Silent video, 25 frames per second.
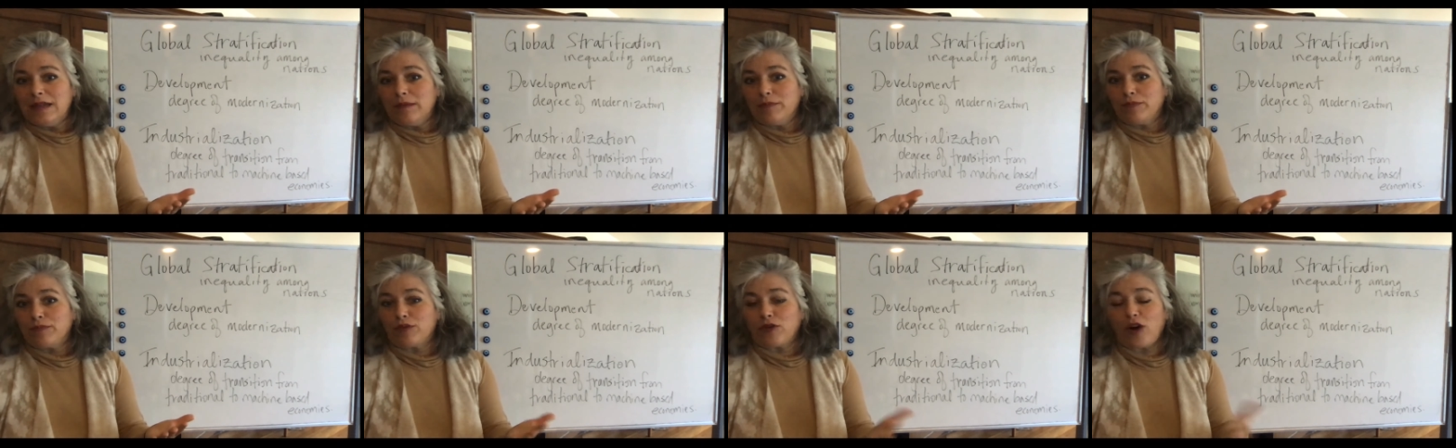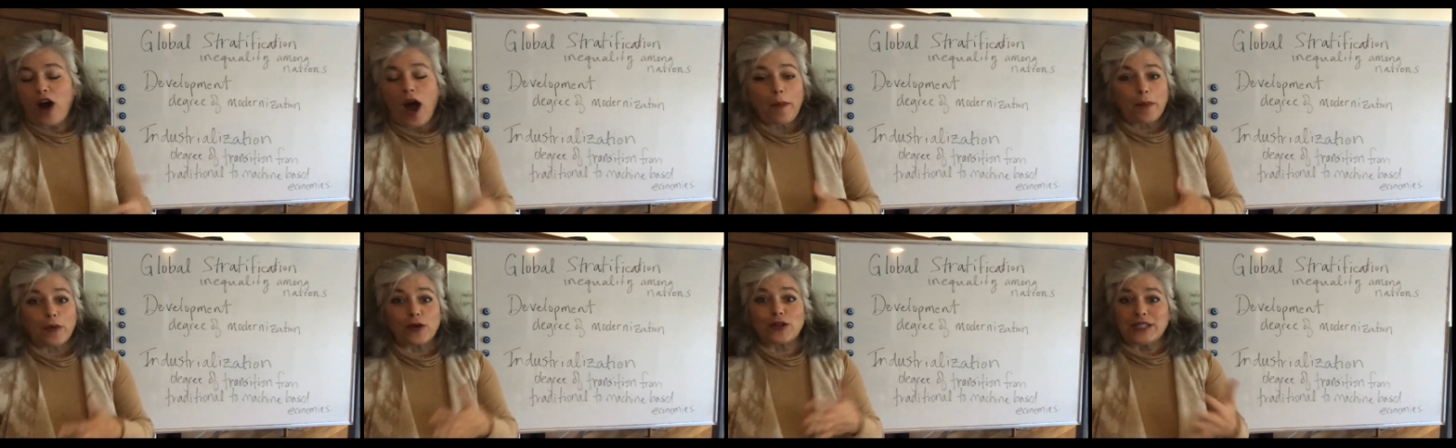
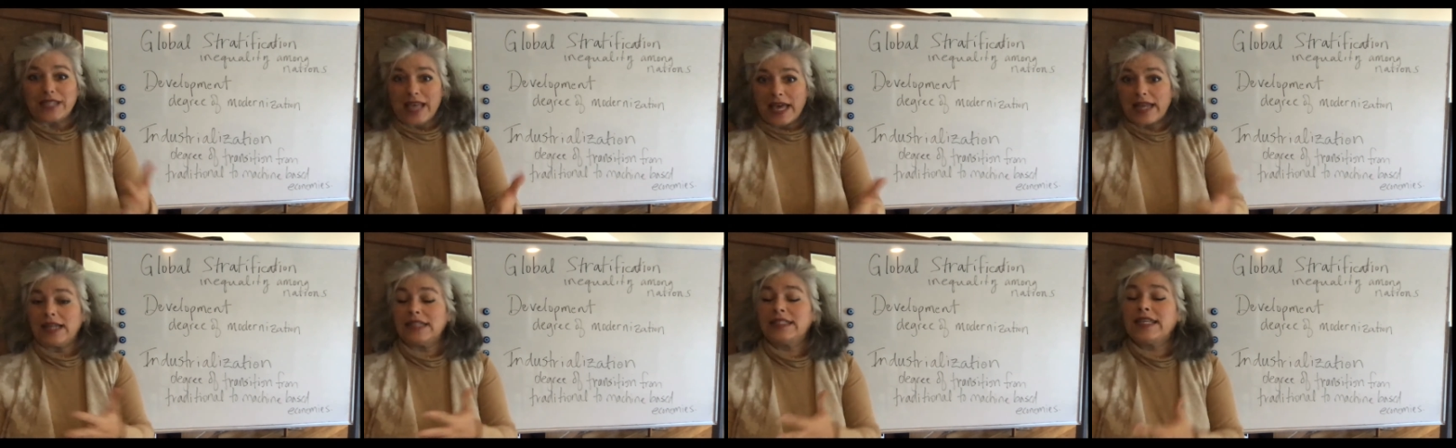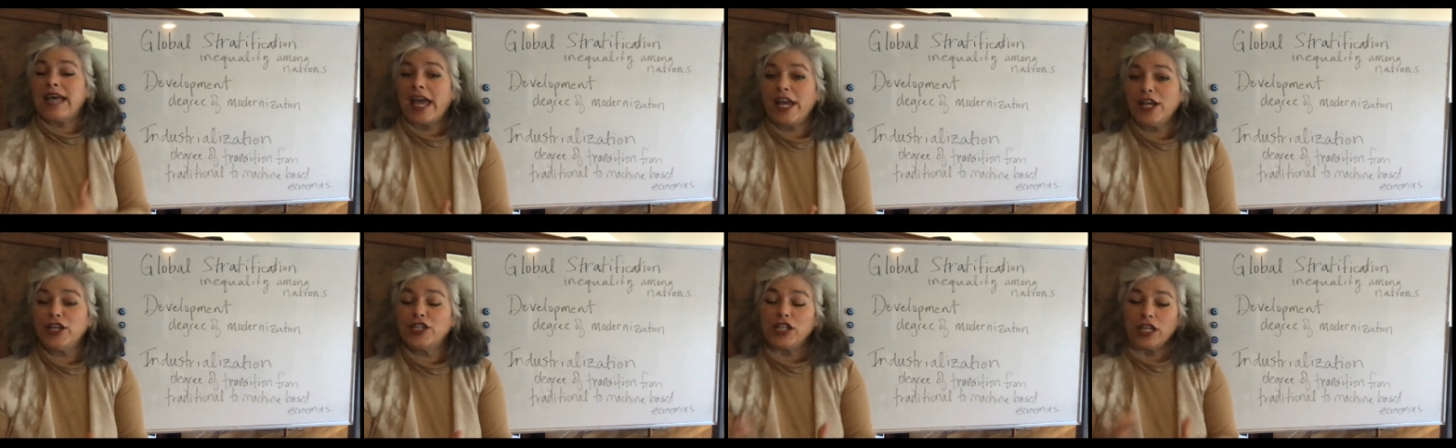proper
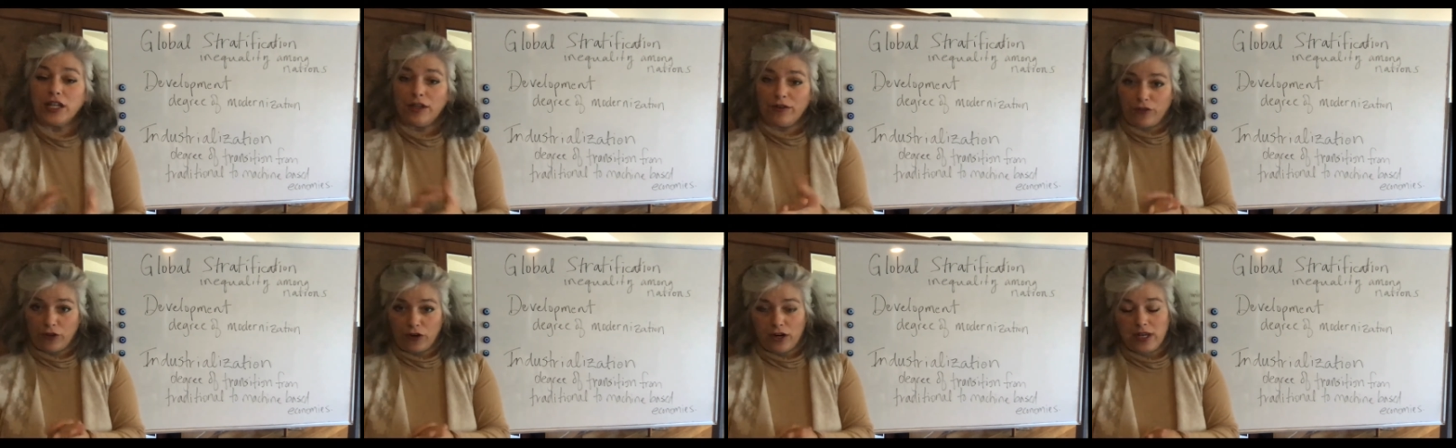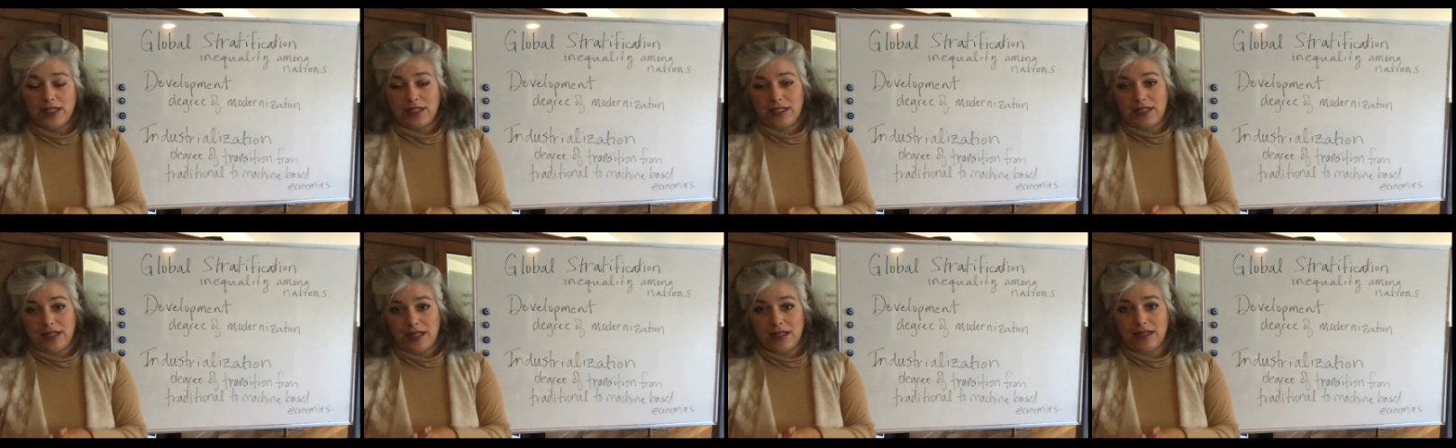sanitation, for
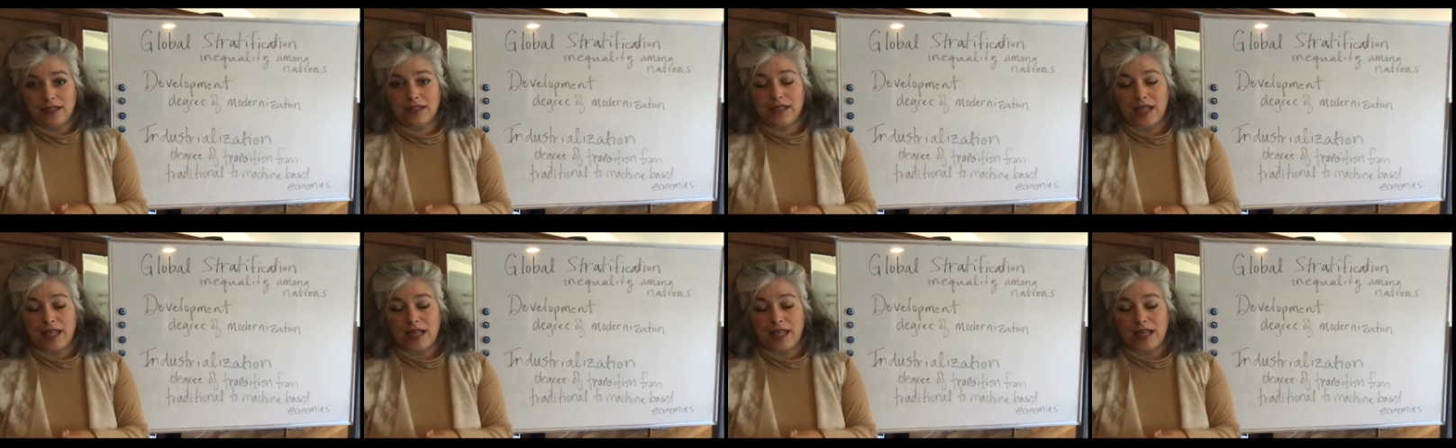instance,